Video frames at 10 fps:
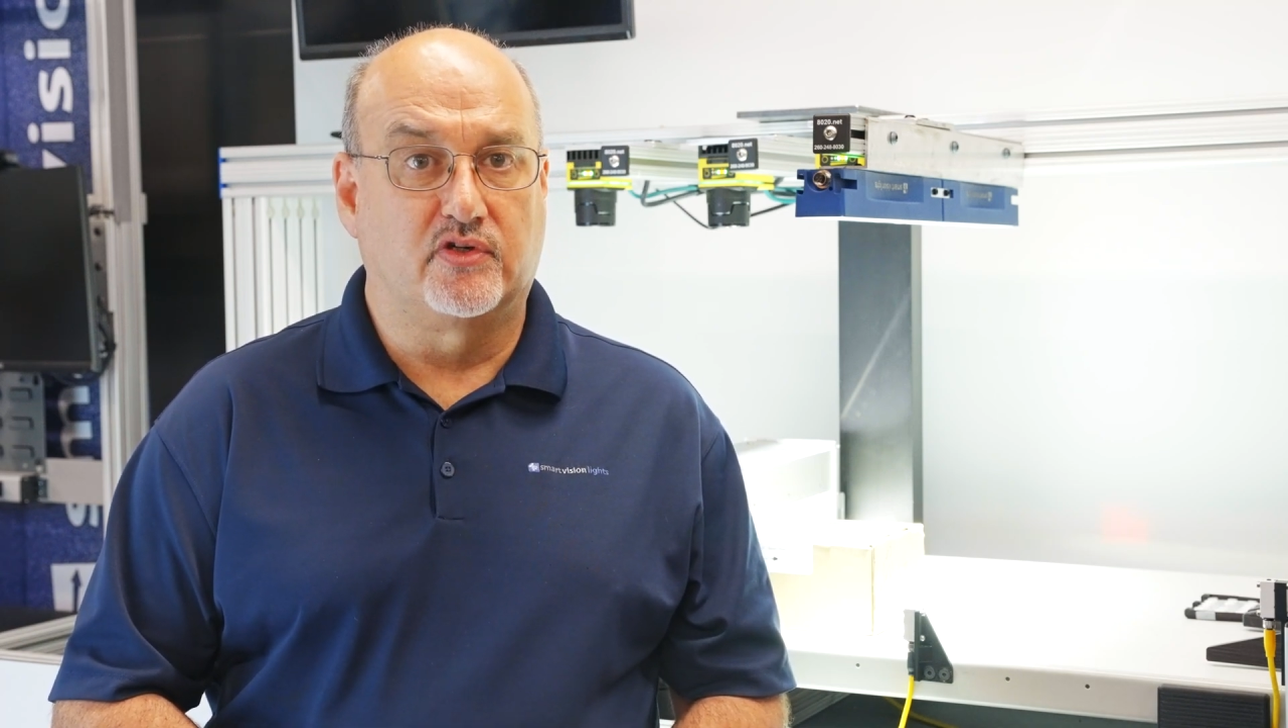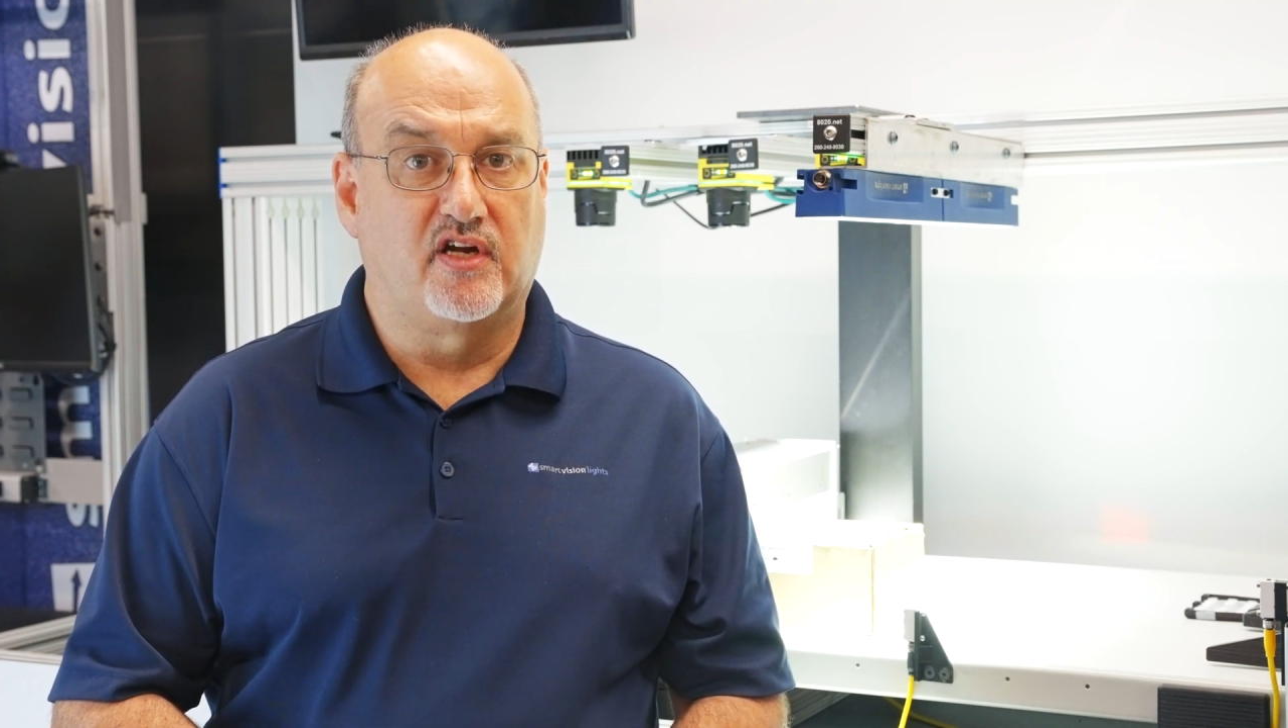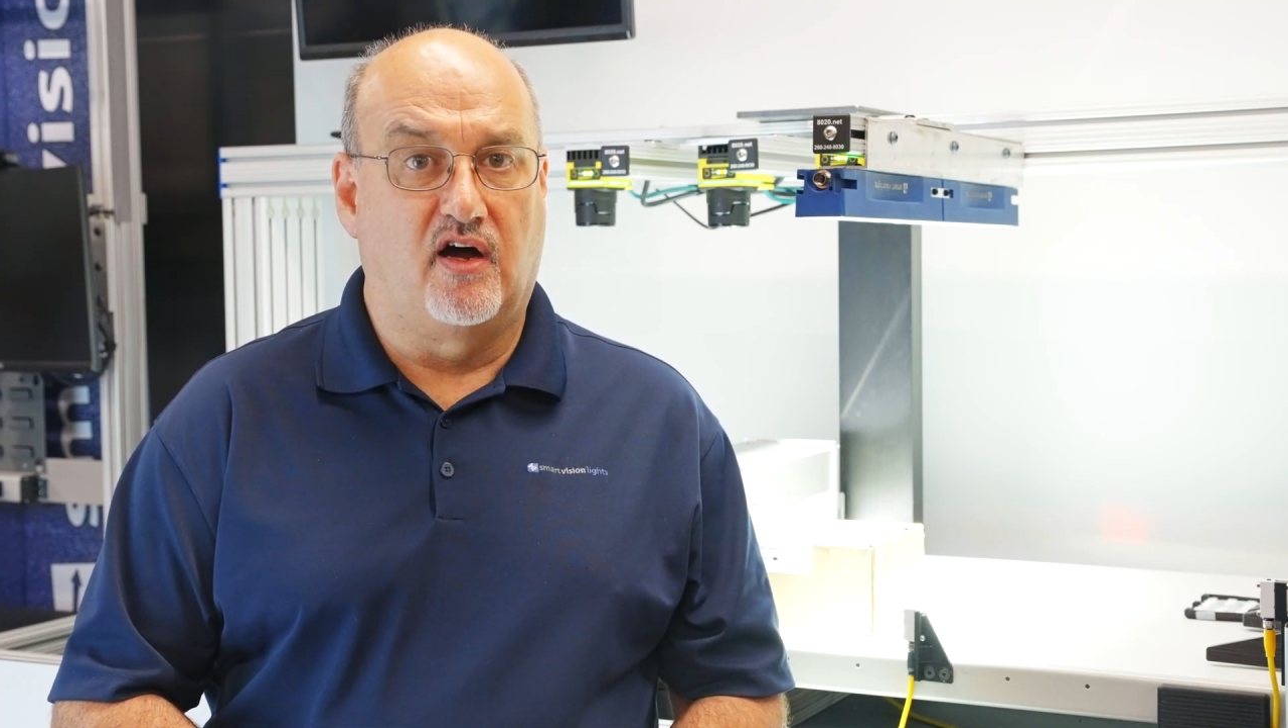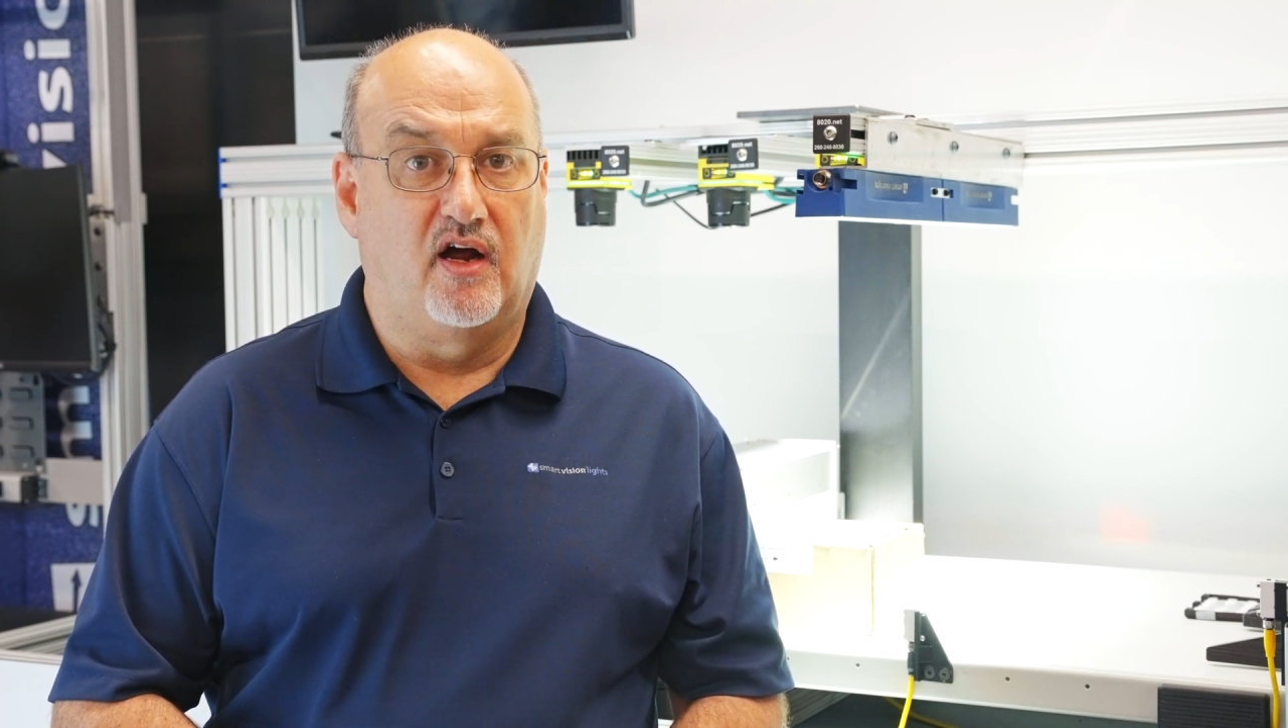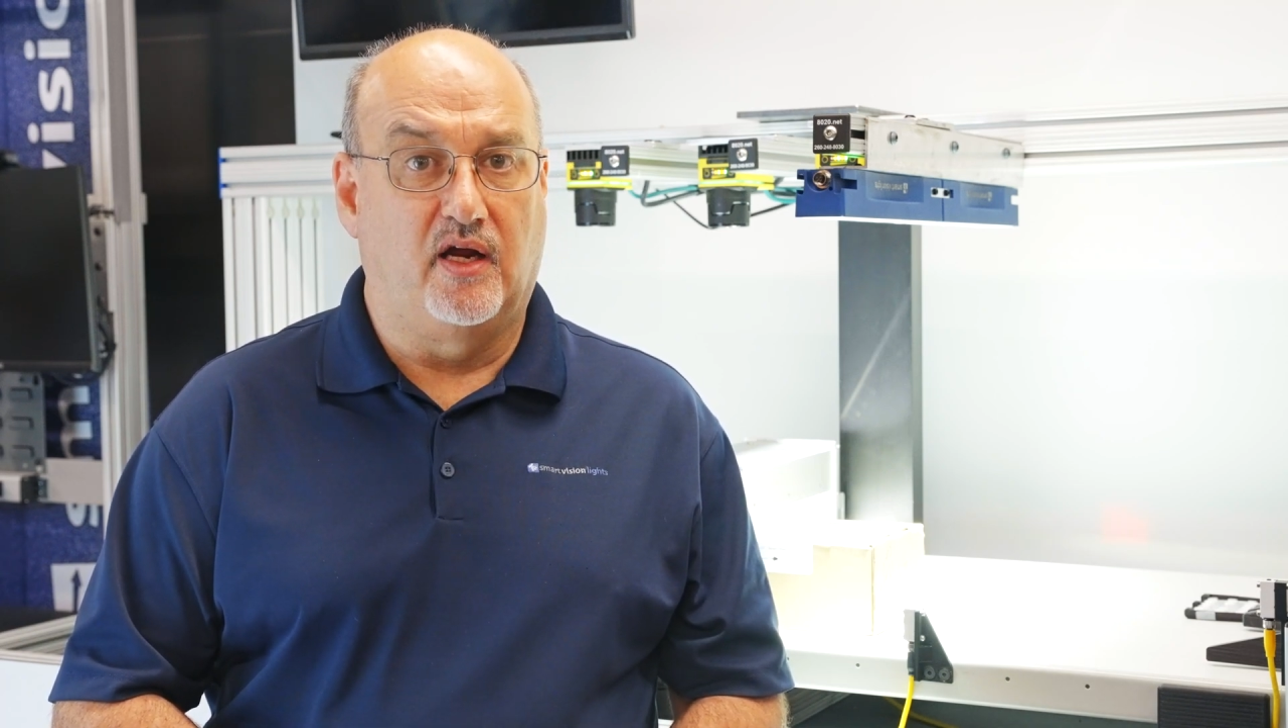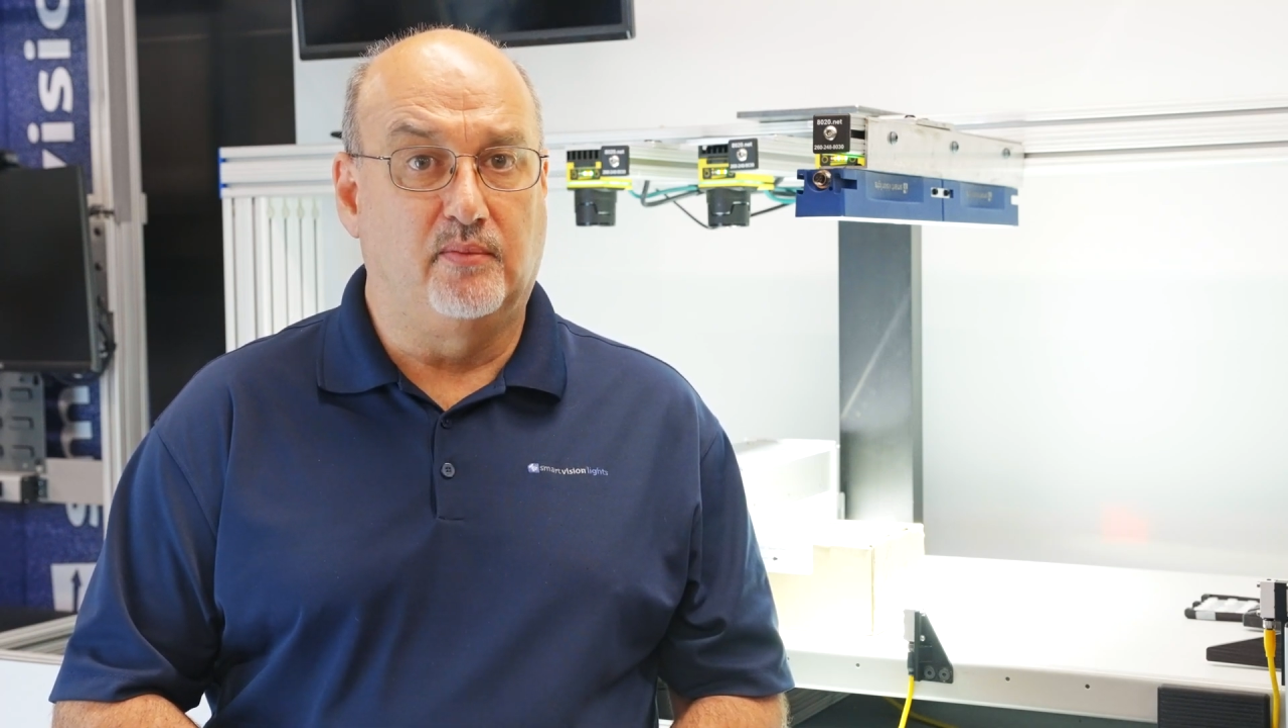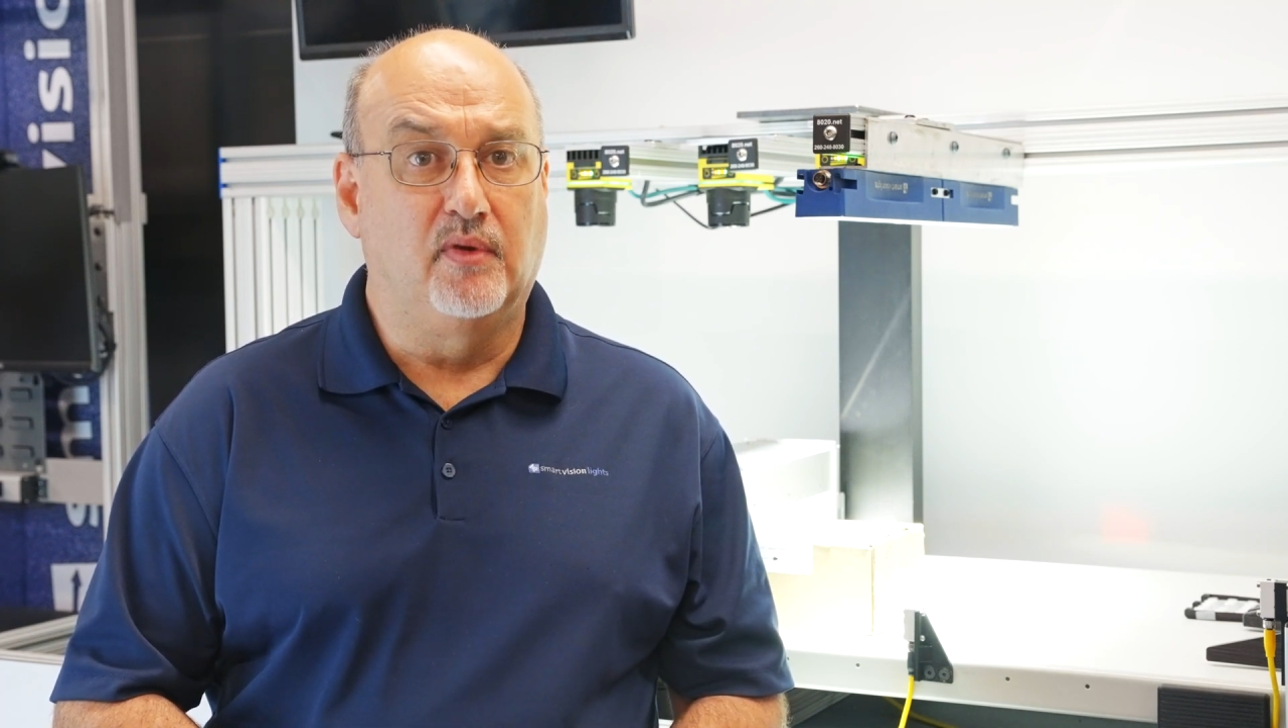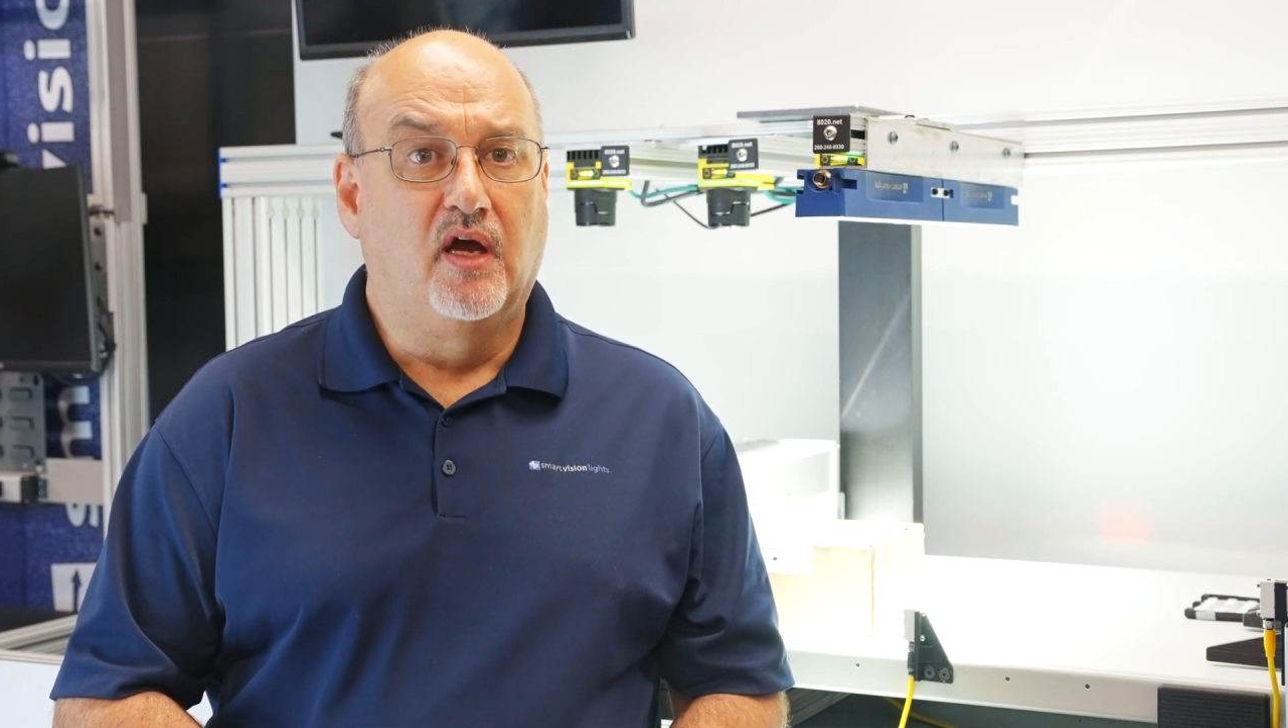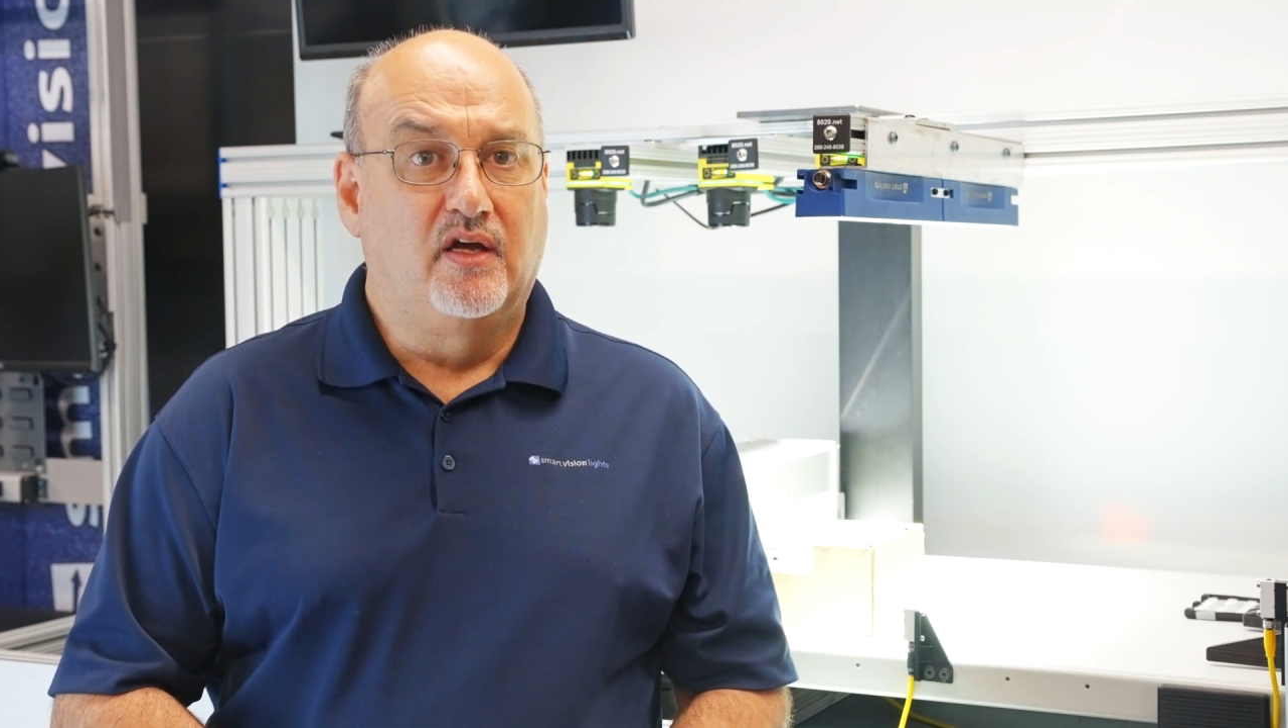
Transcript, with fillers: time